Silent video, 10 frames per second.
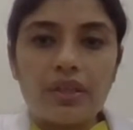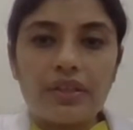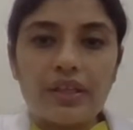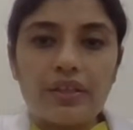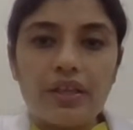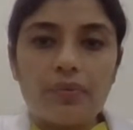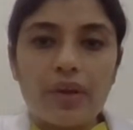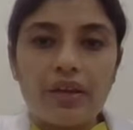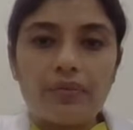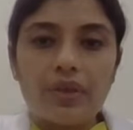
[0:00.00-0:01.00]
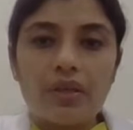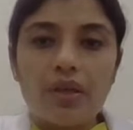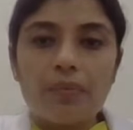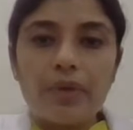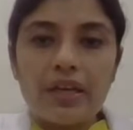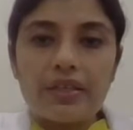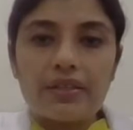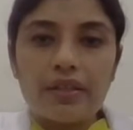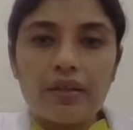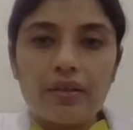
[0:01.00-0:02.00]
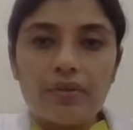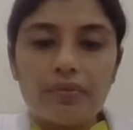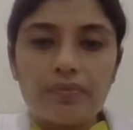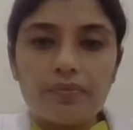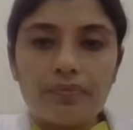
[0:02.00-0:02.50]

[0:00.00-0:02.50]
technique where we place the